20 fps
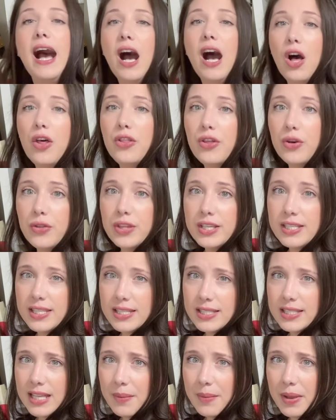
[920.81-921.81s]
Although this
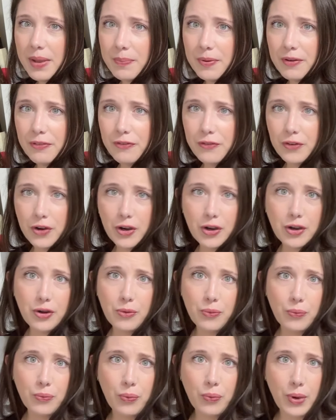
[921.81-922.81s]
is not my preferred
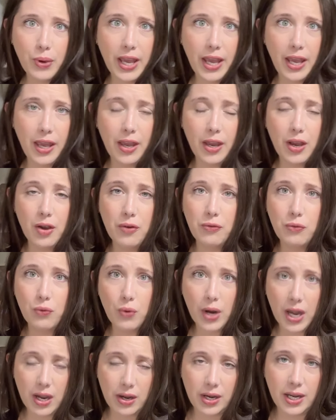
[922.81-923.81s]
way of
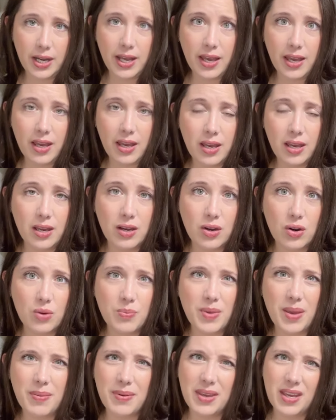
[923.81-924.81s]
wearing it, or
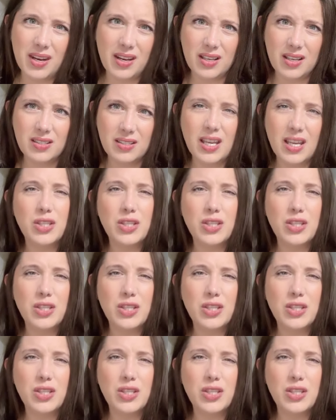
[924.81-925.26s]
maybe it is.